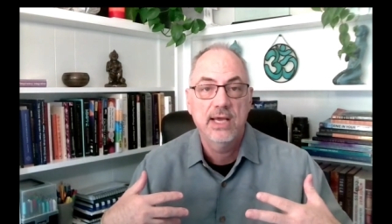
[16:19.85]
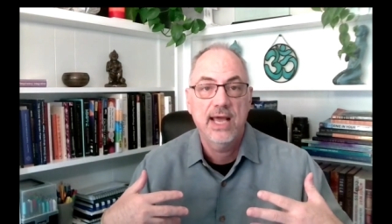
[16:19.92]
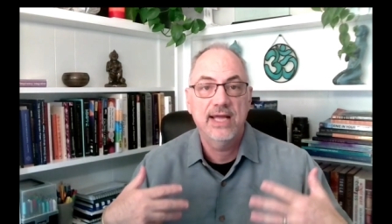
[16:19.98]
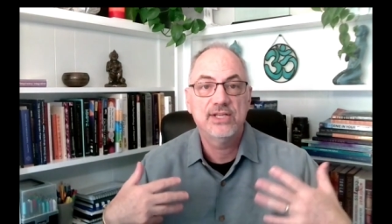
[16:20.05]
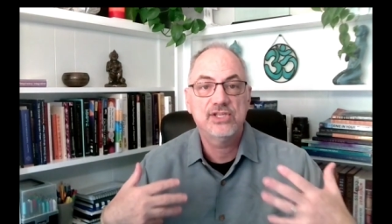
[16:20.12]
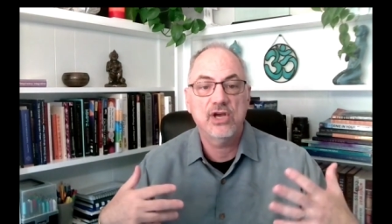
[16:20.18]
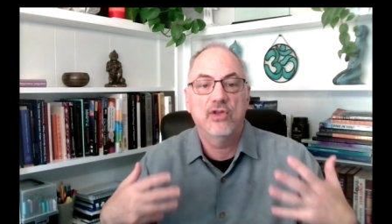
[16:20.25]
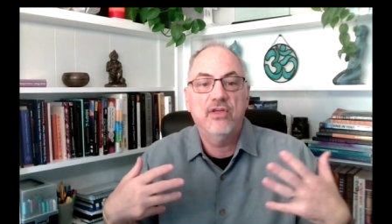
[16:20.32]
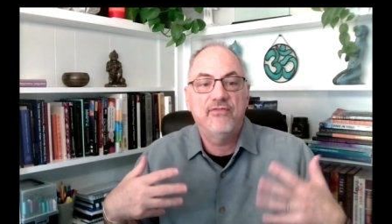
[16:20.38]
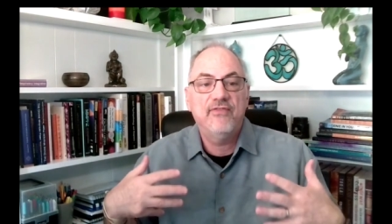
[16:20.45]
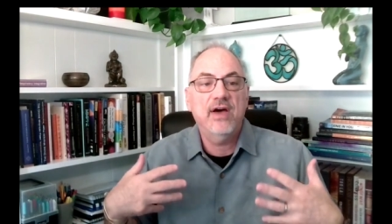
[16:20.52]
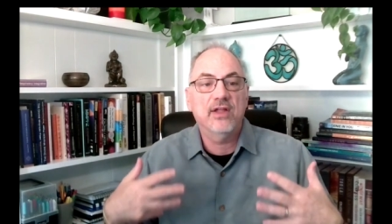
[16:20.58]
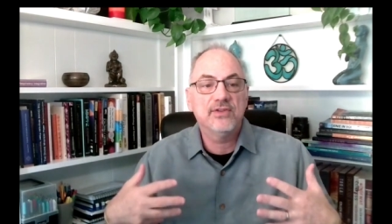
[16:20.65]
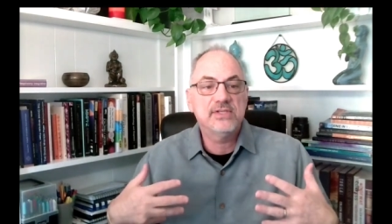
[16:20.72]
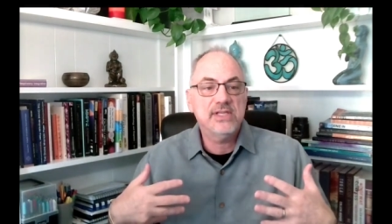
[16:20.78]
And so the
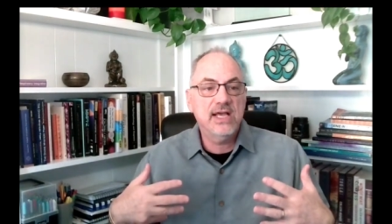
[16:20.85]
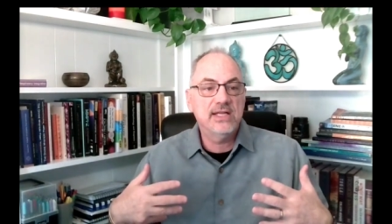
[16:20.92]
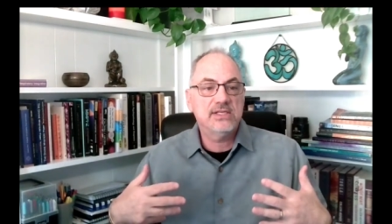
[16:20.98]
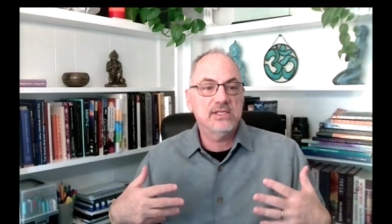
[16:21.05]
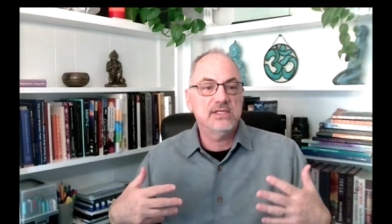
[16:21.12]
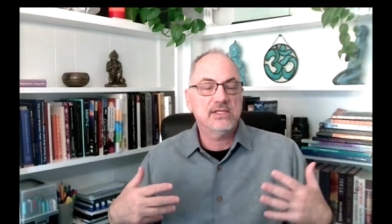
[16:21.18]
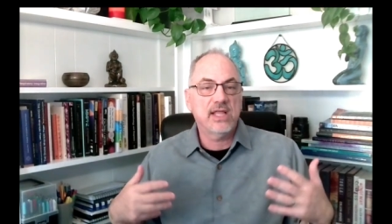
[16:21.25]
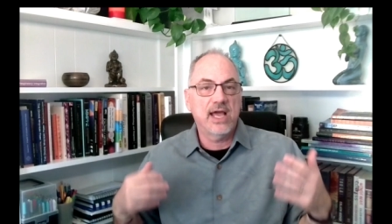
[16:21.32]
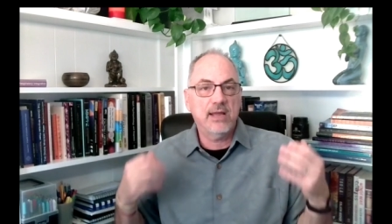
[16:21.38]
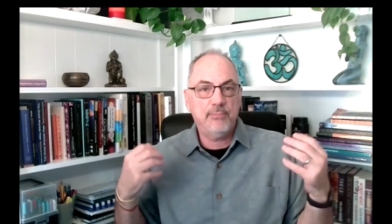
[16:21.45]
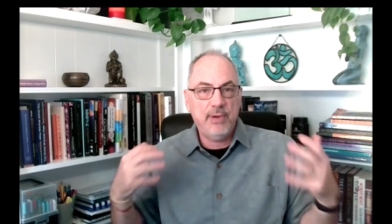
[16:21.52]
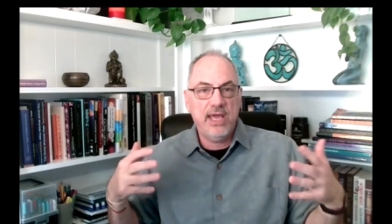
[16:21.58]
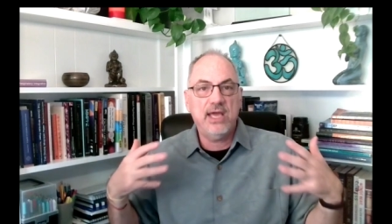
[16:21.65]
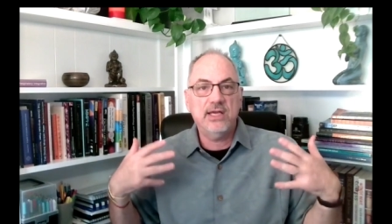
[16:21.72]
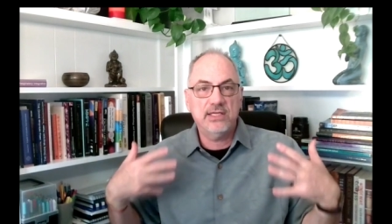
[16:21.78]
felt sense is like
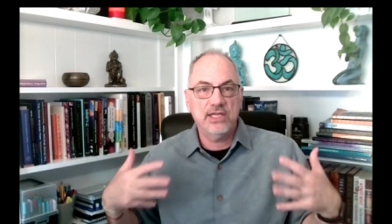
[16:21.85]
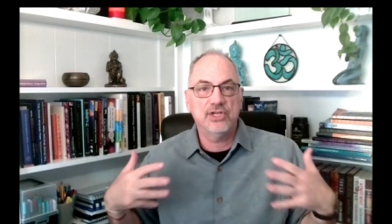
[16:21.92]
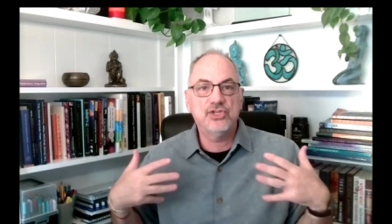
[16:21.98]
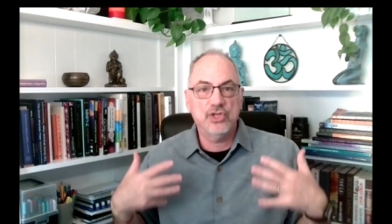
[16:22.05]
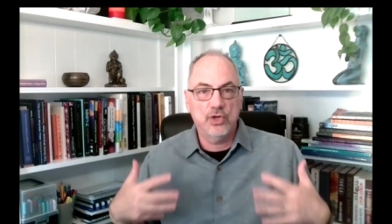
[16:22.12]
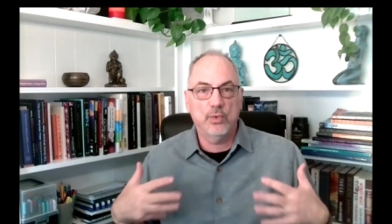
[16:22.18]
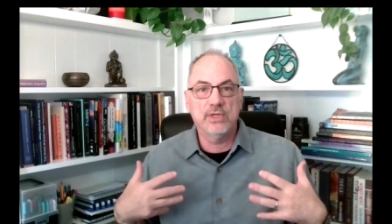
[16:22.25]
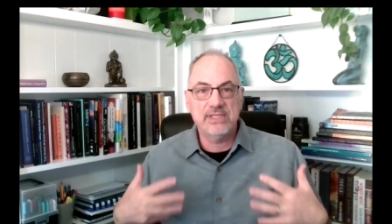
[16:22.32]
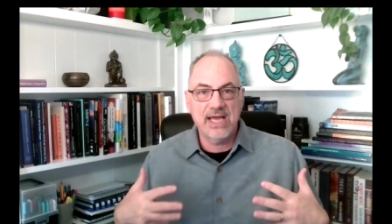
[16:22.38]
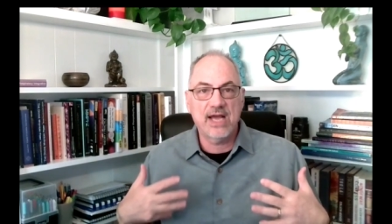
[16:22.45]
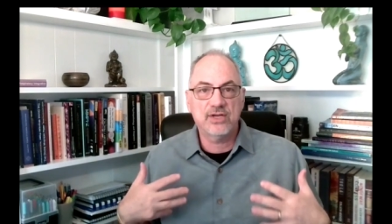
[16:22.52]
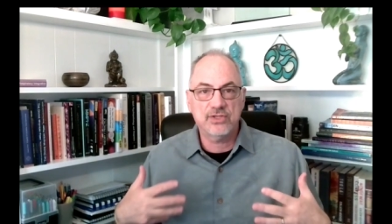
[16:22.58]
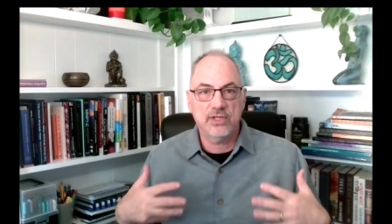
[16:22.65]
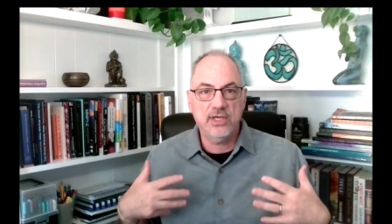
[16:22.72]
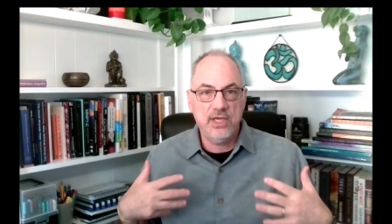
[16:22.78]
paying attention to what's
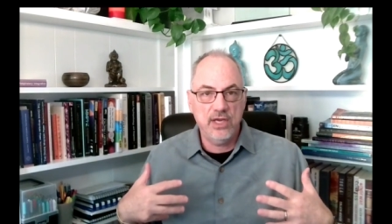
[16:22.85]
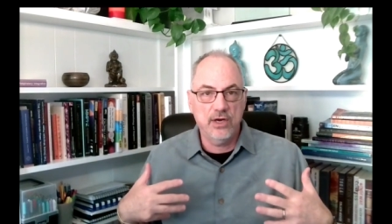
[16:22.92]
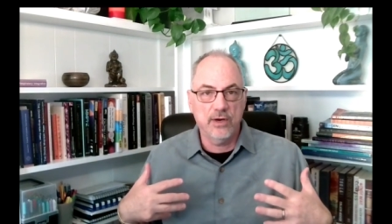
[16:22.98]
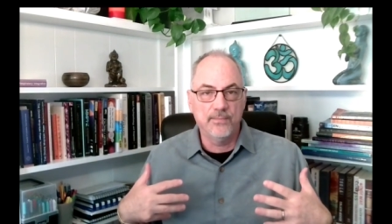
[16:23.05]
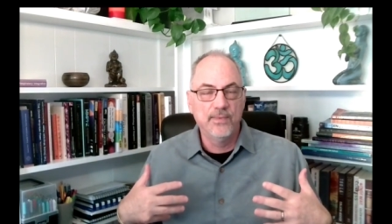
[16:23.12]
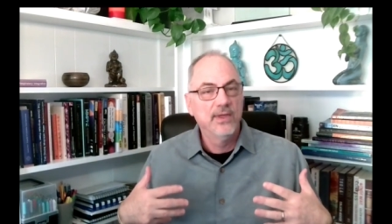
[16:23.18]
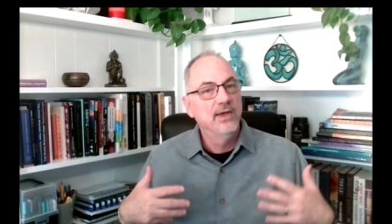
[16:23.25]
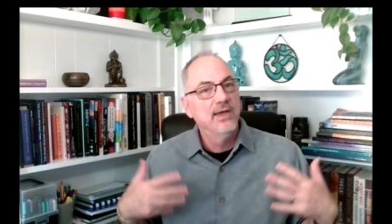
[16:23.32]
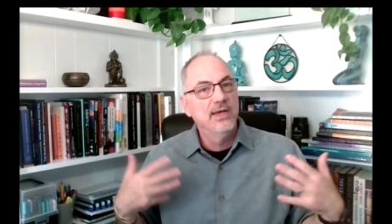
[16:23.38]
actually here.